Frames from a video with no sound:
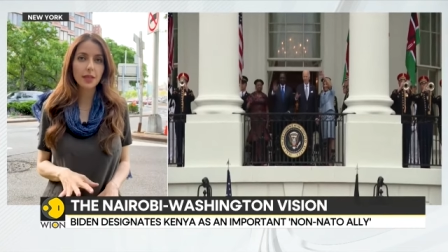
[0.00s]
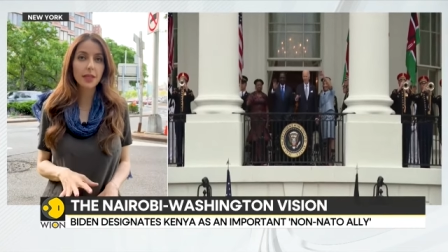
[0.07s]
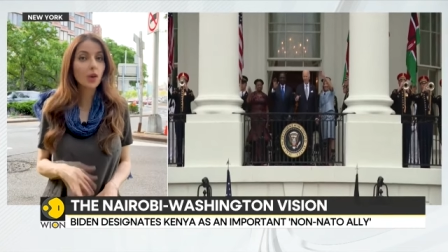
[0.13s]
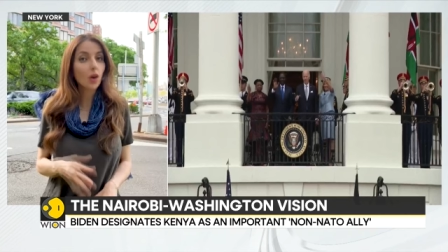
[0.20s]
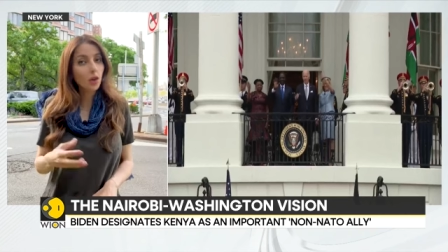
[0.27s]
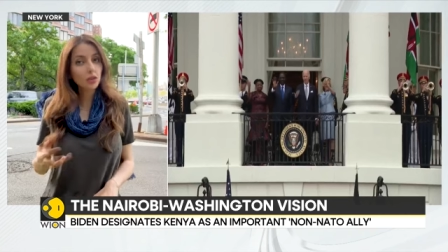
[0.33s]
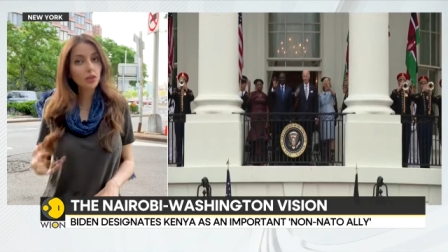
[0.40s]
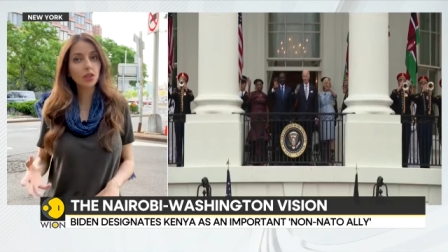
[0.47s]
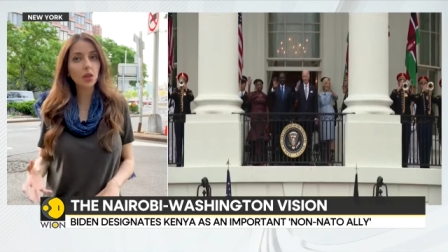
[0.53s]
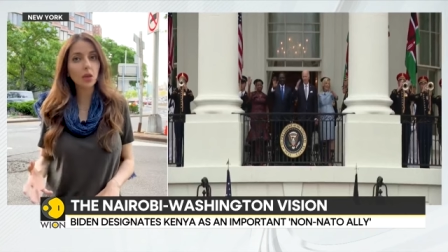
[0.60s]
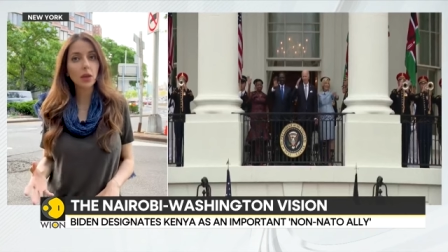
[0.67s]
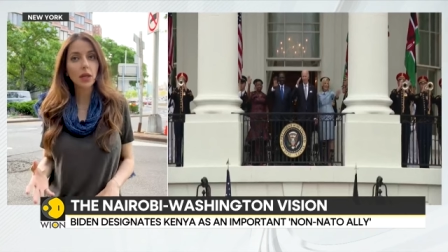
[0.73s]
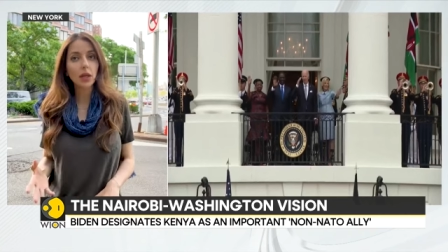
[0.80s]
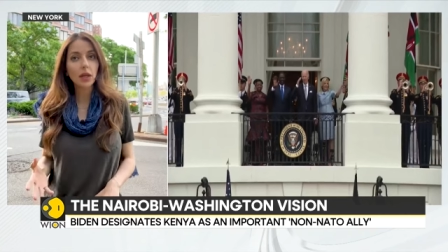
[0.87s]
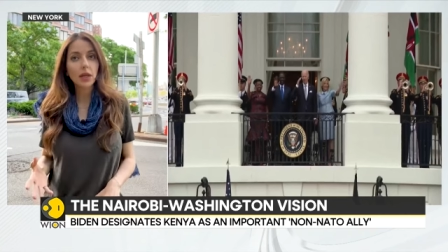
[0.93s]
And also,
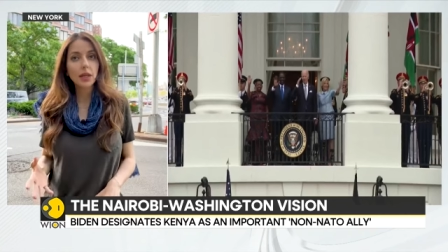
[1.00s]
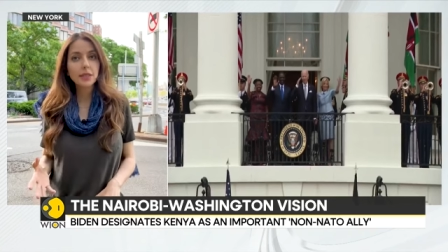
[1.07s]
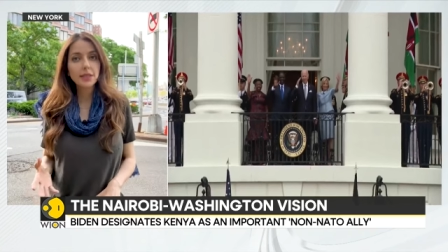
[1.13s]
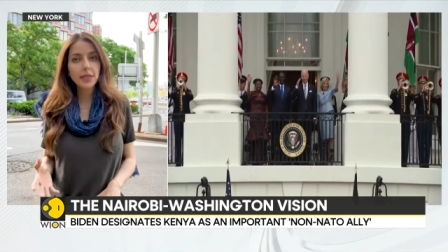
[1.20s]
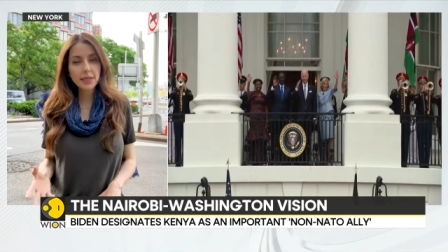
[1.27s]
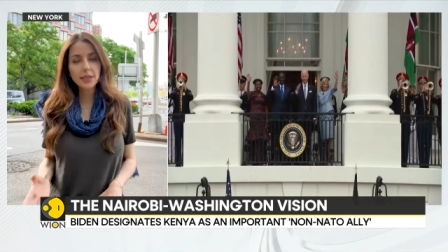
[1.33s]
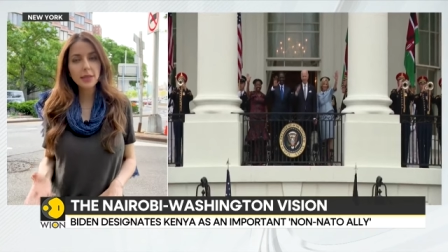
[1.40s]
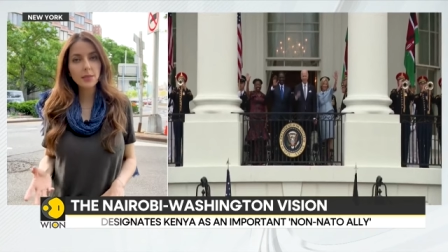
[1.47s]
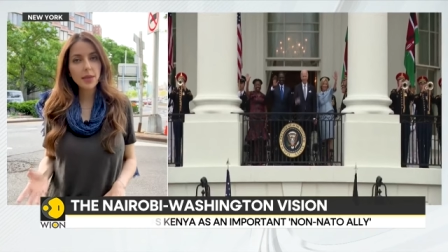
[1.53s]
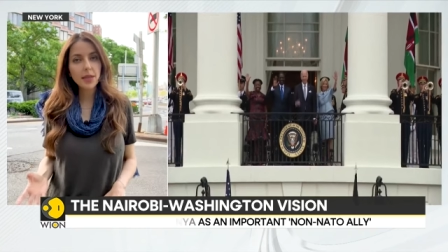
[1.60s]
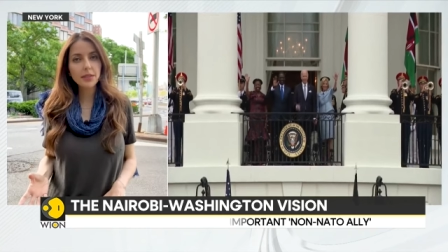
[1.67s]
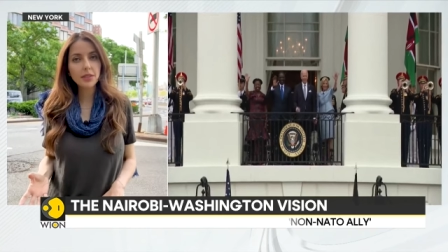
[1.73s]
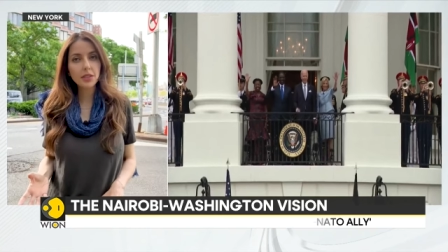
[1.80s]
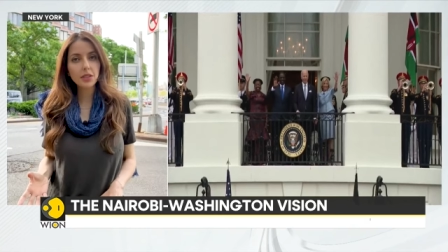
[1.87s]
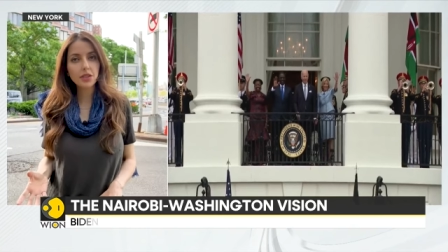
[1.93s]
sends a
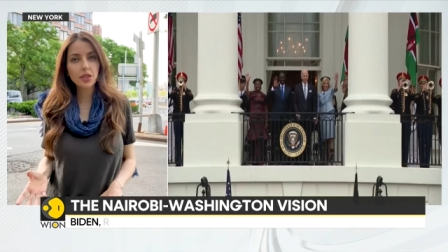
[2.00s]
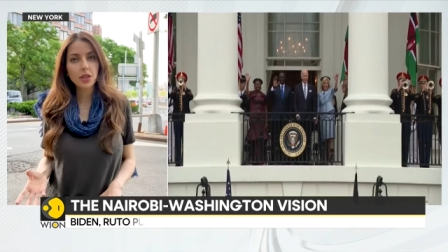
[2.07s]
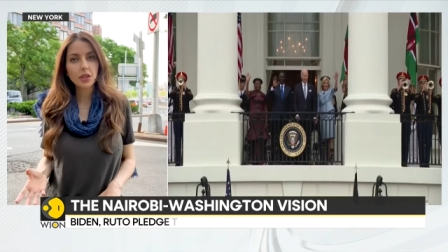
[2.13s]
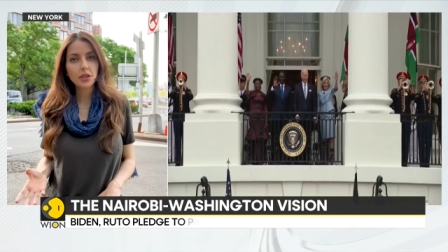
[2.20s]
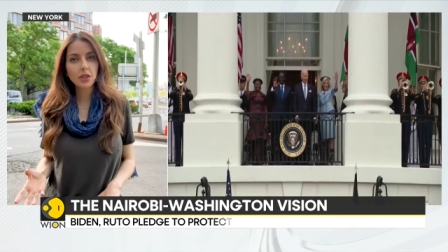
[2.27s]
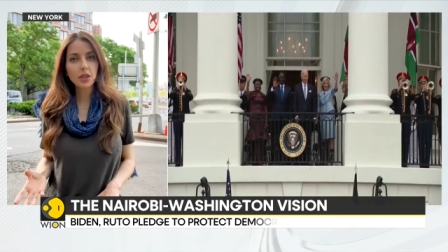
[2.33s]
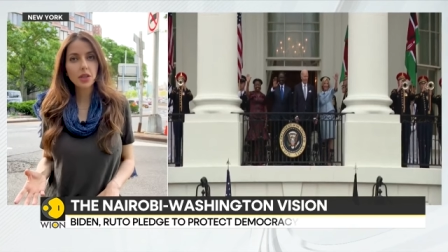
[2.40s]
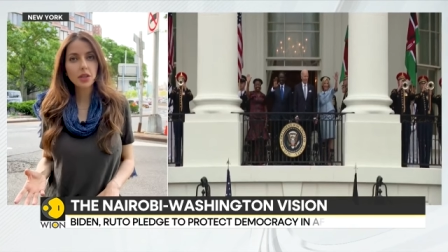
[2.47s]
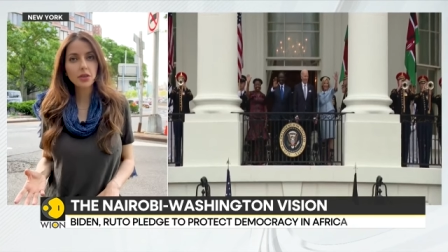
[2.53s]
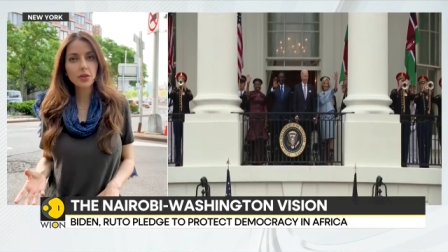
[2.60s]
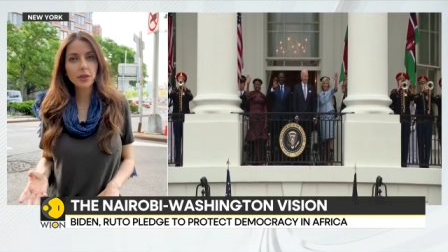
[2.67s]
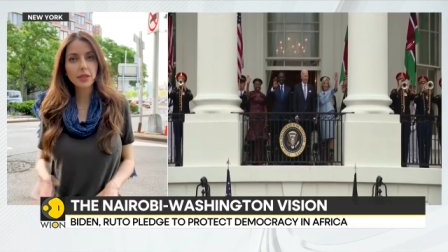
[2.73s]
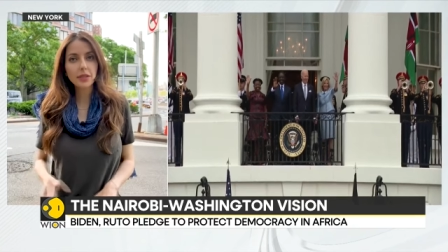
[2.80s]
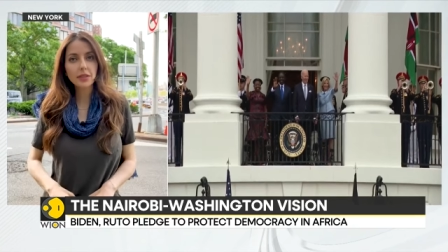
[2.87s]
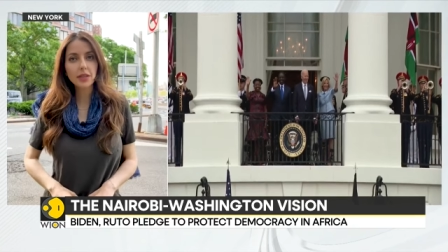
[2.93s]
message to
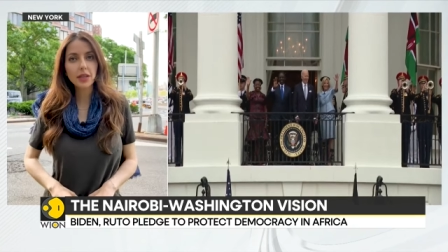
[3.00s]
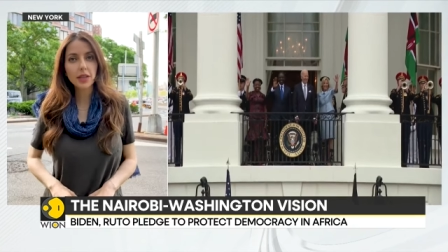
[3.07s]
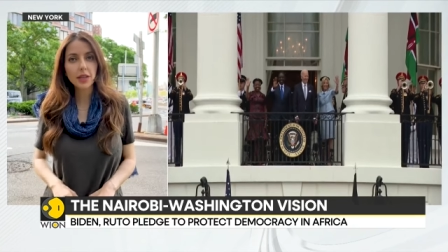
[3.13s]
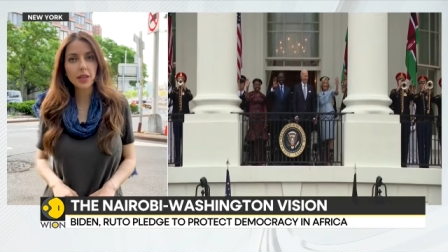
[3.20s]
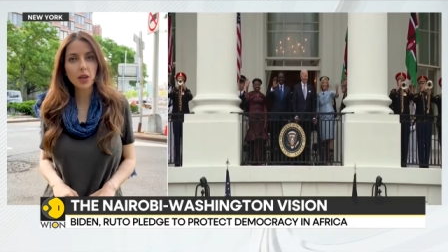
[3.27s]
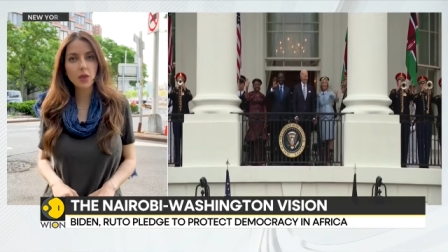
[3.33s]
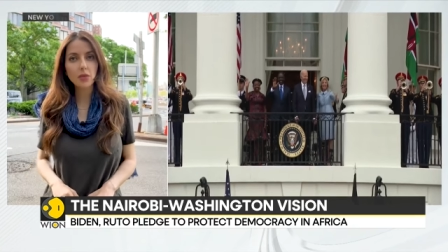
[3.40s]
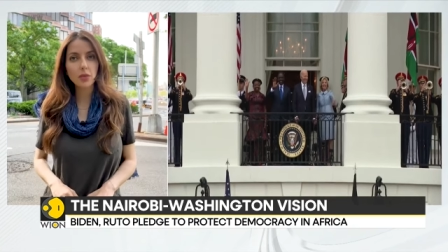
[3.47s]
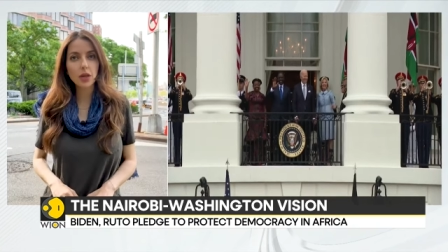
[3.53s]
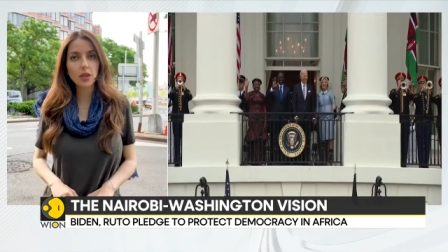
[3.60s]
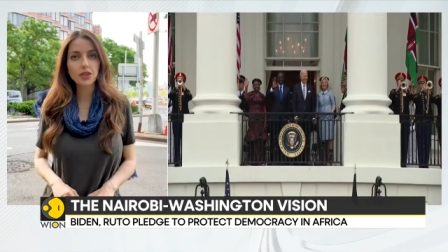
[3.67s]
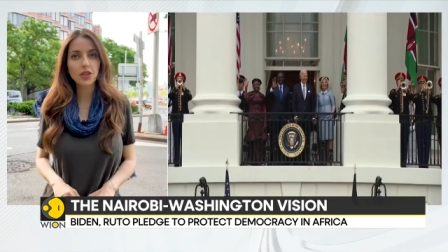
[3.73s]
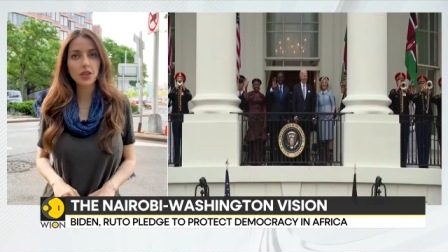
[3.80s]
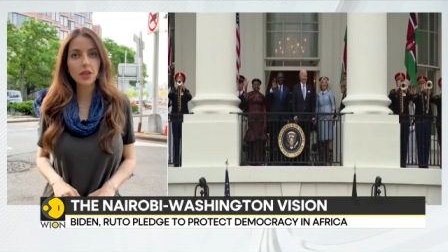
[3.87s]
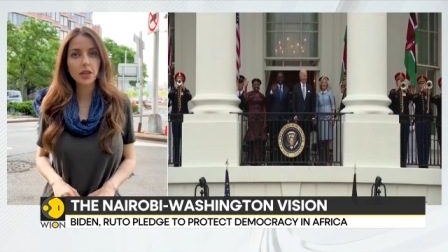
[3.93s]
countries like
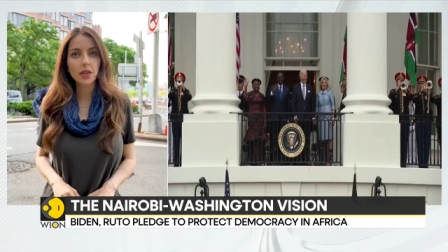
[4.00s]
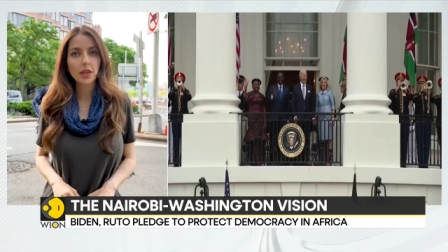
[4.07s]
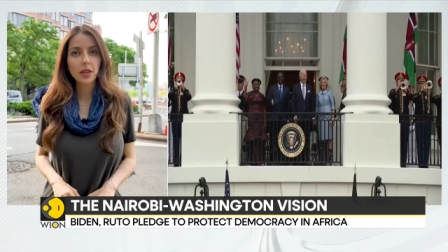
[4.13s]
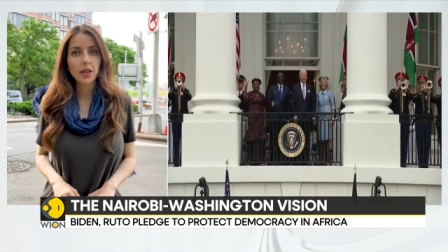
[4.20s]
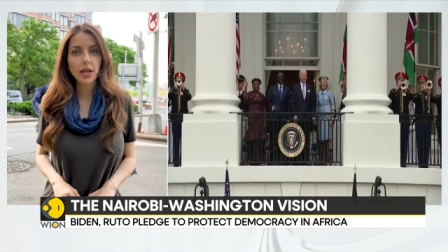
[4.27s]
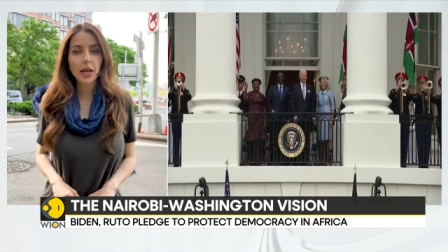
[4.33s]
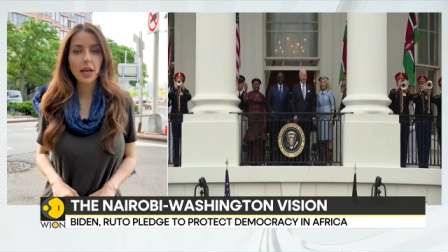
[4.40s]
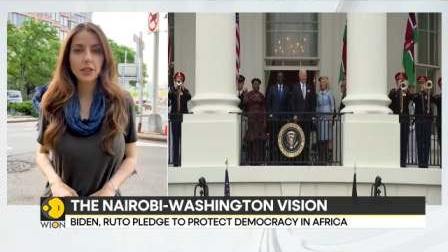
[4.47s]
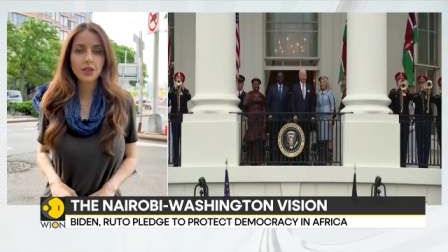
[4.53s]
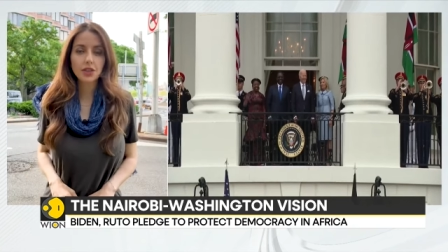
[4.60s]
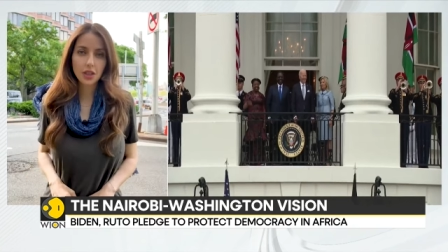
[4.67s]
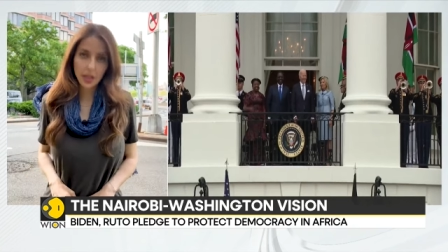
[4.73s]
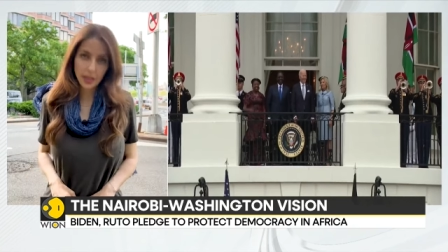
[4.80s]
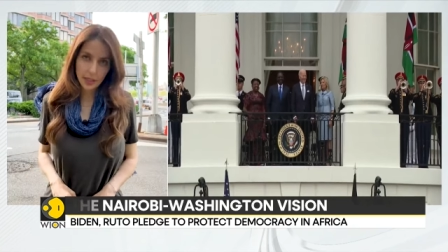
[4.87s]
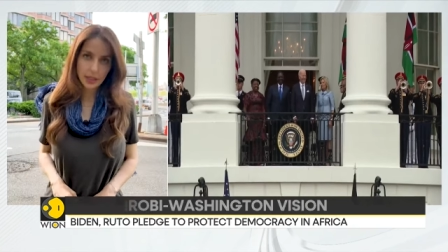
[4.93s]
Russia and
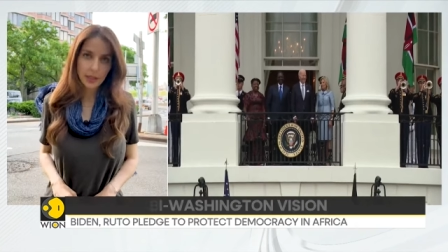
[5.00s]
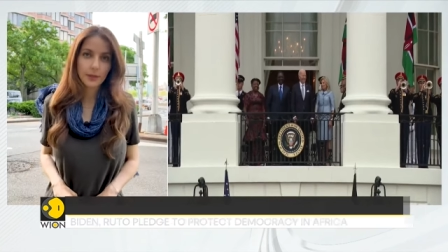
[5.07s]
China.